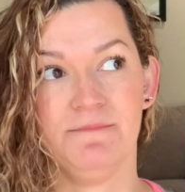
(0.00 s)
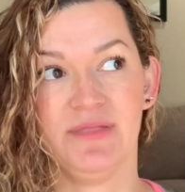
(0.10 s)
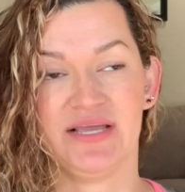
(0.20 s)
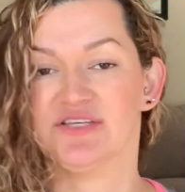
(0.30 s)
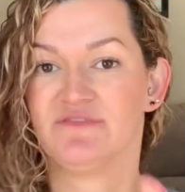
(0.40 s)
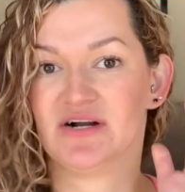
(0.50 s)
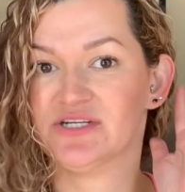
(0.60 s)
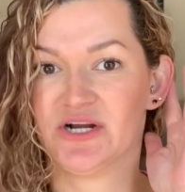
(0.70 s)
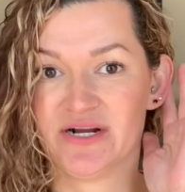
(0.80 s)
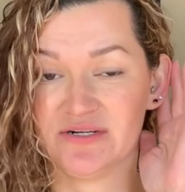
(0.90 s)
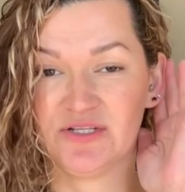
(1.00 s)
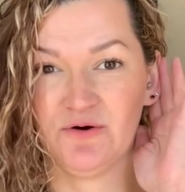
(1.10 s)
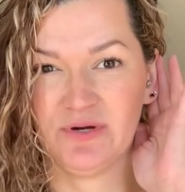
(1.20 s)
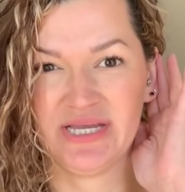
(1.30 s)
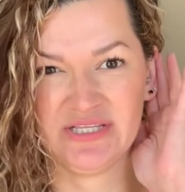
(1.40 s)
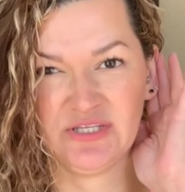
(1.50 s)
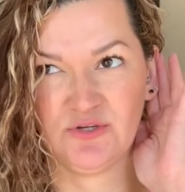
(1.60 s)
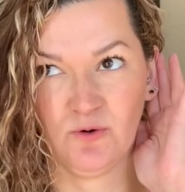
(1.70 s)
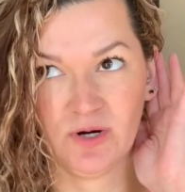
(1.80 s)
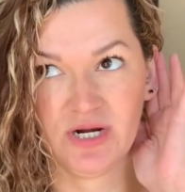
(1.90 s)
like as far as your ears don't get
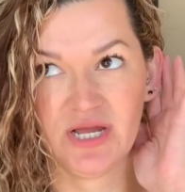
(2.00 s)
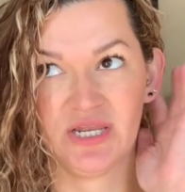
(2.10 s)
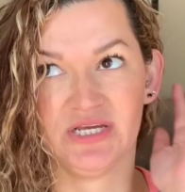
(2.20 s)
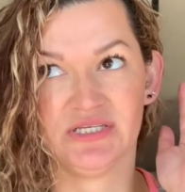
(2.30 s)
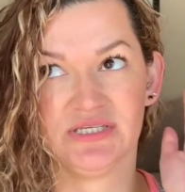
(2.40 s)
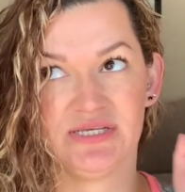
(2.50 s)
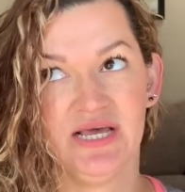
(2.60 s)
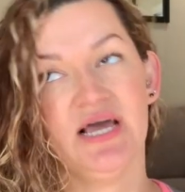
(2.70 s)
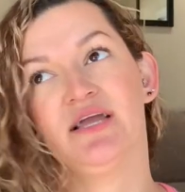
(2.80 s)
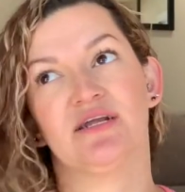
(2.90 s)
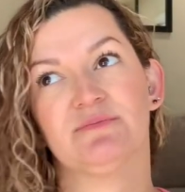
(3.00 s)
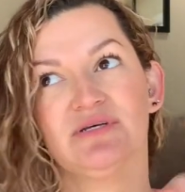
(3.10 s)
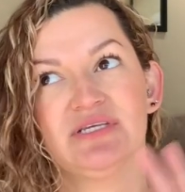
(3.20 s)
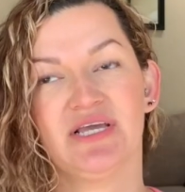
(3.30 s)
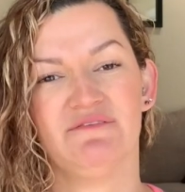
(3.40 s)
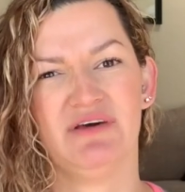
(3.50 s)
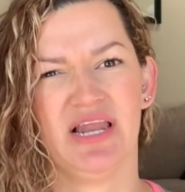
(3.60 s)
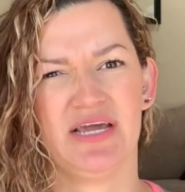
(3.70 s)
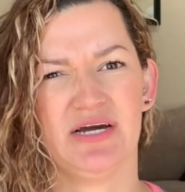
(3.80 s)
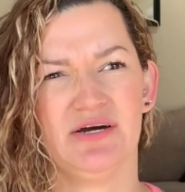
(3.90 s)
sore, unless you're supposed to give it
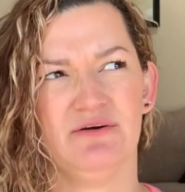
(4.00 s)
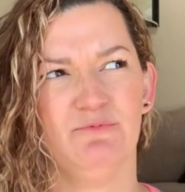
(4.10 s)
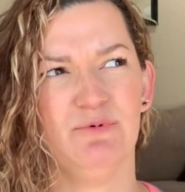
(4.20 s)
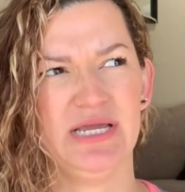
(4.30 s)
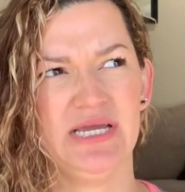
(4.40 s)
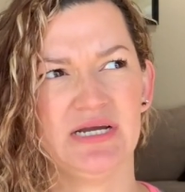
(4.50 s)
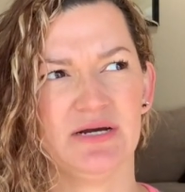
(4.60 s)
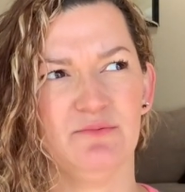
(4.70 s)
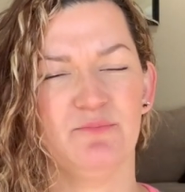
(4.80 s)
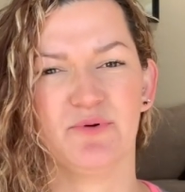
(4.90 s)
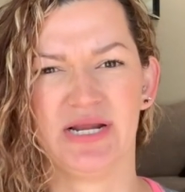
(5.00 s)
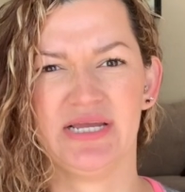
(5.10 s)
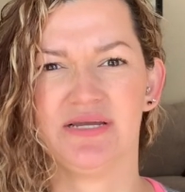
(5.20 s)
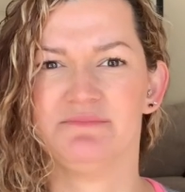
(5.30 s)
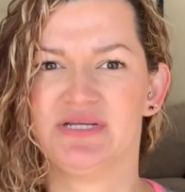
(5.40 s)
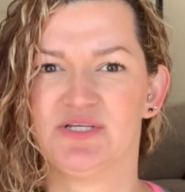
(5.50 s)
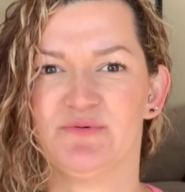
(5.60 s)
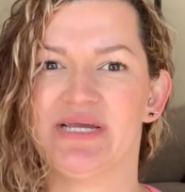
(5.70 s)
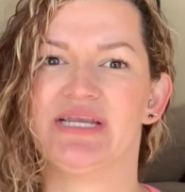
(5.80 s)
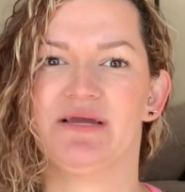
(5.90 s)
like a week break in
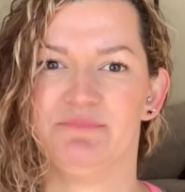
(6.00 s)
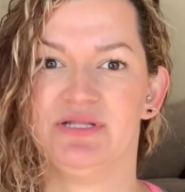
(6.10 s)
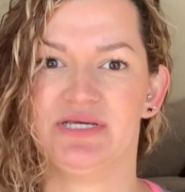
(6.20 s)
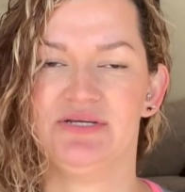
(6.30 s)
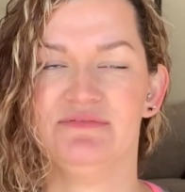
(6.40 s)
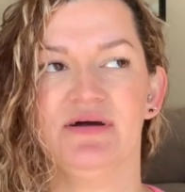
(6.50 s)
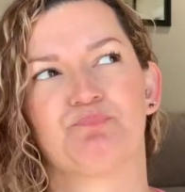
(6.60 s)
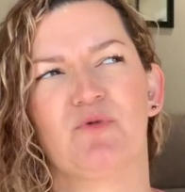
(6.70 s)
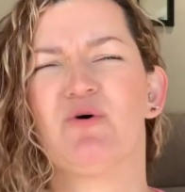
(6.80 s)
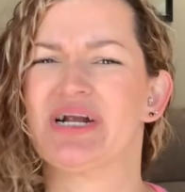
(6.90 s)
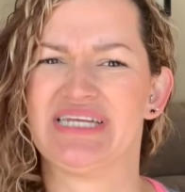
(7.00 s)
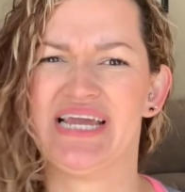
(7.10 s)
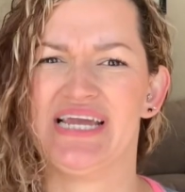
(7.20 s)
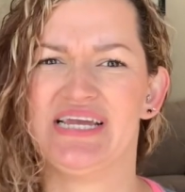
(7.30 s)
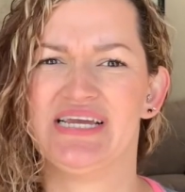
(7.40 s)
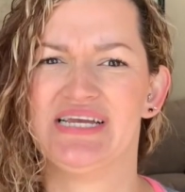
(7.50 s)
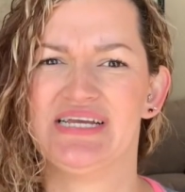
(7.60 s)
between, I believe, or a day.